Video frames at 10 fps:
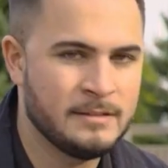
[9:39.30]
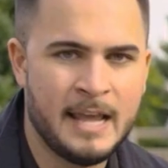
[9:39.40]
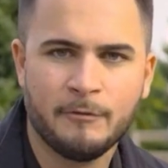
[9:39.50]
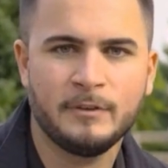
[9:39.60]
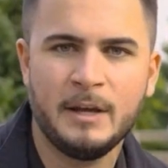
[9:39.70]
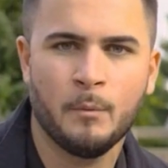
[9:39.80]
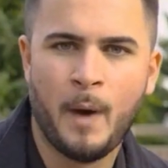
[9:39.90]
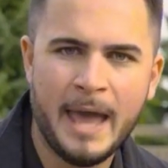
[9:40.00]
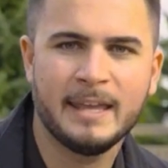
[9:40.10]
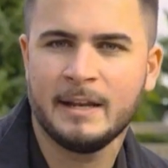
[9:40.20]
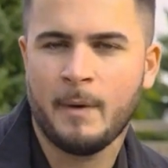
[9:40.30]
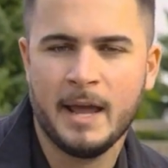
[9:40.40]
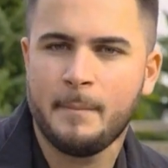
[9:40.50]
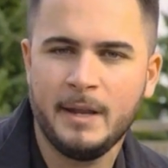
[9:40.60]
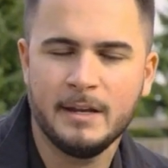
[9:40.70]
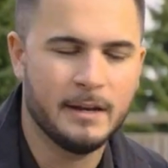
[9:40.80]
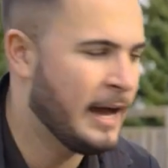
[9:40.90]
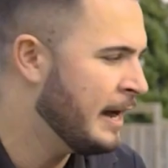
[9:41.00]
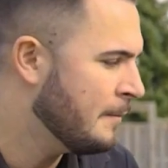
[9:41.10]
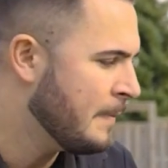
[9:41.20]
definitely a wagon in my opinion.
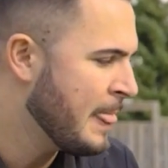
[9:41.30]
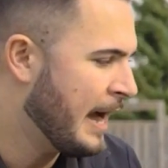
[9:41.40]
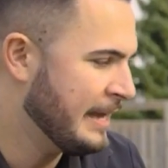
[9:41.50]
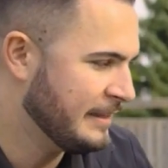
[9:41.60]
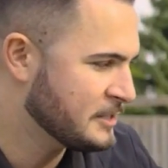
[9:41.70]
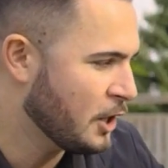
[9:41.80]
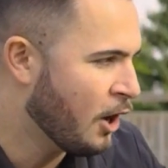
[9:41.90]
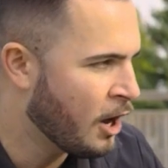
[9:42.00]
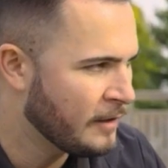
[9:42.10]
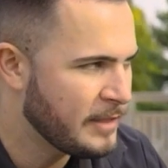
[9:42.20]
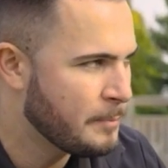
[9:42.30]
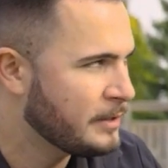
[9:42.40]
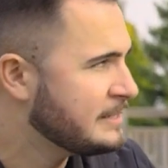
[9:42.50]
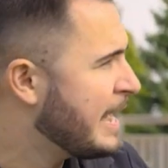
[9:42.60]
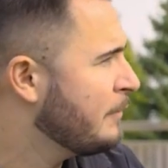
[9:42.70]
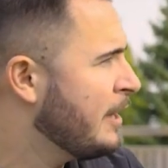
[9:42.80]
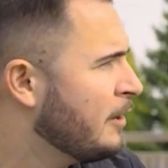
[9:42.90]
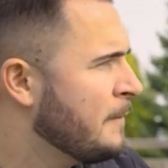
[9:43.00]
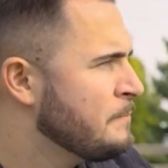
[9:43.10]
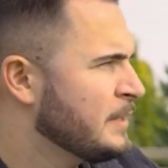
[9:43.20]
I think it's odd they put it down
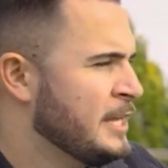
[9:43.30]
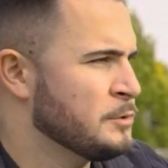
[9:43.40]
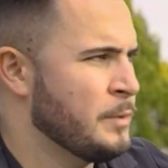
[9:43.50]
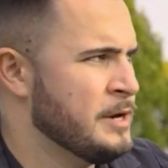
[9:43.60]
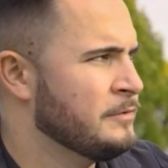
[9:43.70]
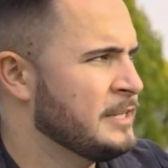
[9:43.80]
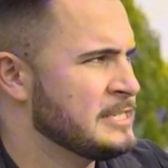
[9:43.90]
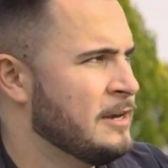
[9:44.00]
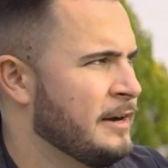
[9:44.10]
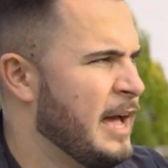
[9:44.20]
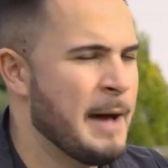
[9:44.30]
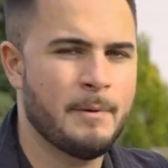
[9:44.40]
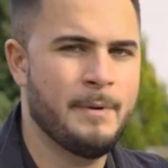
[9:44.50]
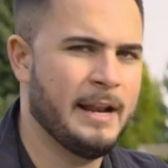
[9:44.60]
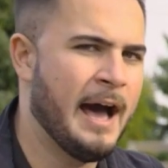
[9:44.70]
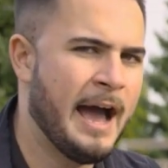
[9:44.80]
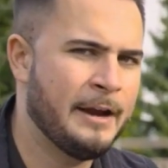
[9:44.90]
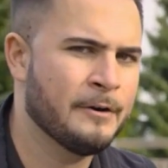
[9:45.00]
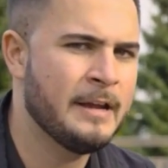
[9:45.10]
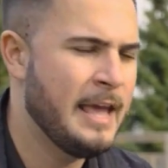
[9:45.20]
there. It's weird that it's not up a bit
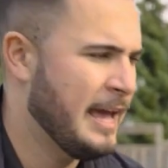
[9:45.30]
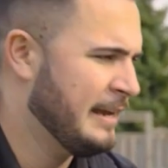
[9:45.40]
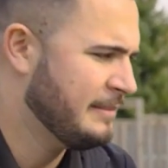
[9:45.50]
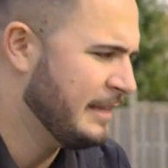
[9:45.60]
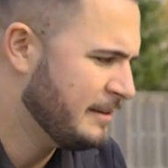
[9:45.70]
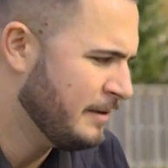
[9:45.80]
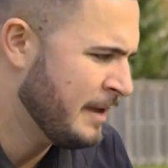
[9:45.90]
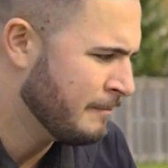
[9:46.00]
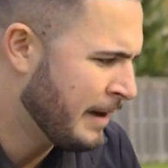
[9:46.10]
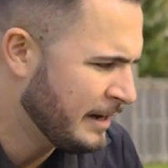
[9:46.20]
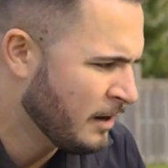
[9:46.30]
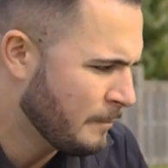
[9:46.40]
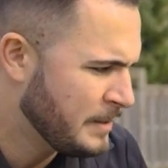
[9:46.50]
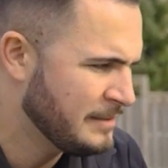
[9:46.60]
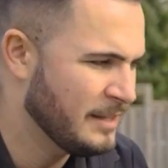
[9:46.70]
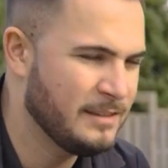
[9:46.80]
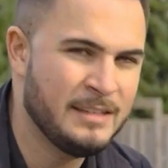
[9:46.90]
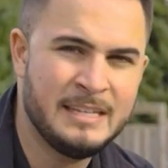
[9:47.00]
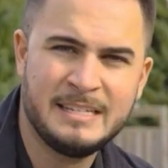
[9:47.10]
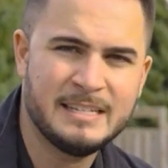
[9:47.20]
higher. And I think it might not be the
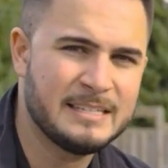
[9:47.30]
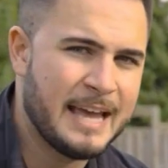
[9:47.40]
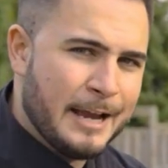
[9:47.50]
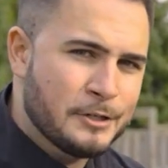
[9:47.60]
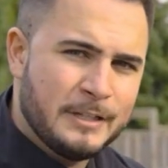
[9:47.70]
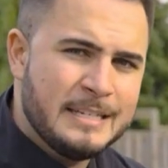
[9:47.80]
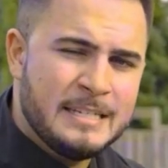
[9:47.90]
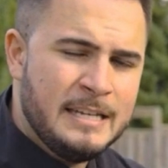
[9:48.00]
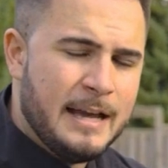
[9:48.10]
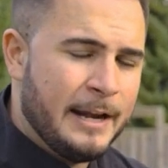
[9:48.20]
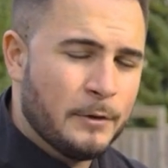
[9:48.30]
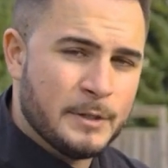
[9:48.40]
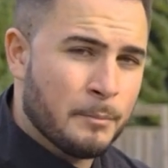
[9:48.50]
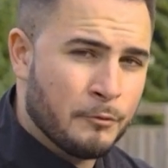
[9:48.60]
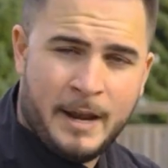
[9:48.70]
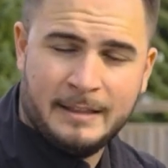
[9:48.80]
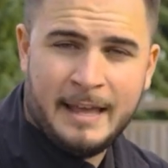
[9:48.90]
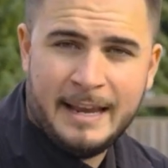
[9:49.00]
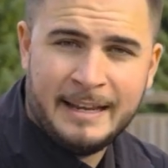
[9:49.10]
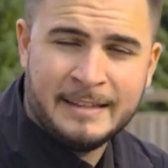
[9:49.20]
easiest to actually see. I know it's a bright
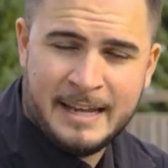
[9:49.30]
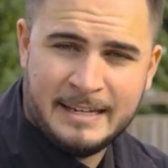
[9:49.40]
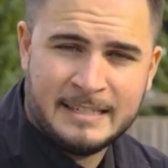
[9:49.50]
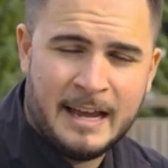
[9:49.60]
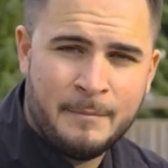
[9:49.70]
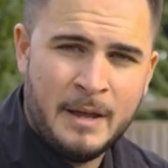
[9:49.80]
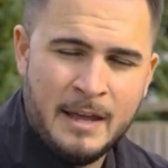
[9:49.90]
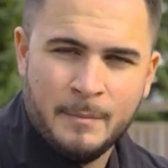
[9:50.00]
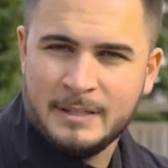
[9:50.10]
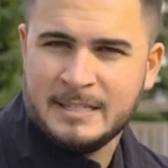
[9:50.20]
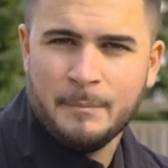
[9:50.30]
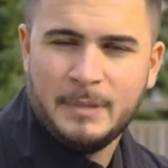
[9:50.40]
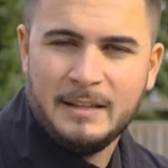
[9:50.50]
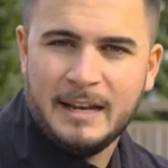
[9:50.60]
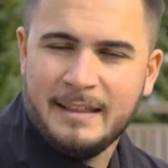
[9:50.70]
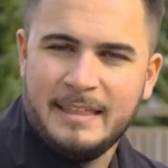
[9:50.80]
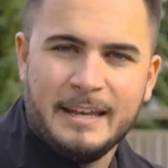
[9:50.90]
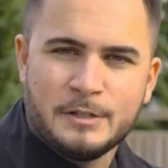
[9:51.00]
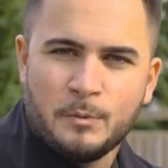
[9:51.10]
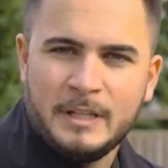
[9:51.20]
light in the nighttime, but something that I
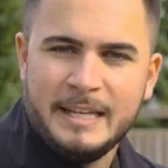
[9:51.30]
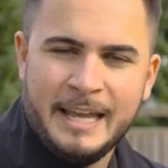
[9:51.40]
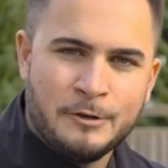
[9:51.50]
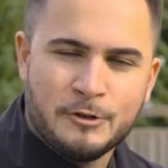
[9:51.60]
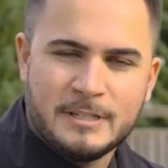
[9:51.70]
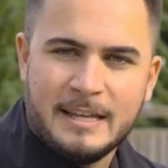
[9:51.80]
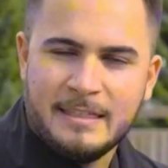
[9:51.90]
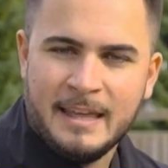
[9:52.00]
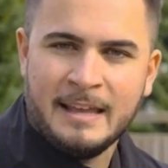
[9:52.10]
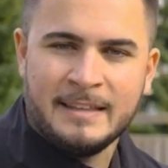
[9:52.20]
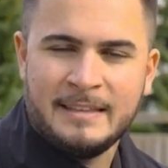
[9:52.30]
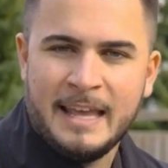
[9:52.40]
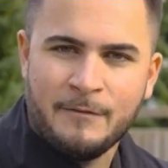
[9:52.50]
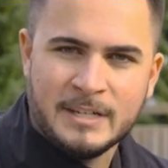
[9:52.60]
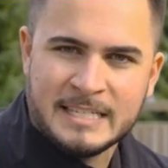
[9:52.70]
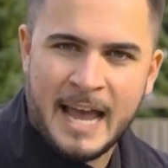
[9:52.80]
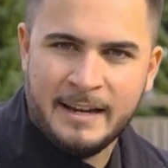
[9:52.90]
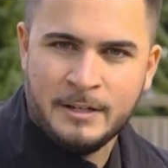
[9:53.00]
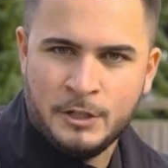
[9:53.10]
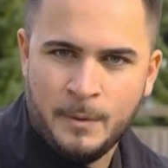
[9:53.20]
think is a really interesting thing that they have
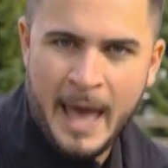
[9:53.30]
decided to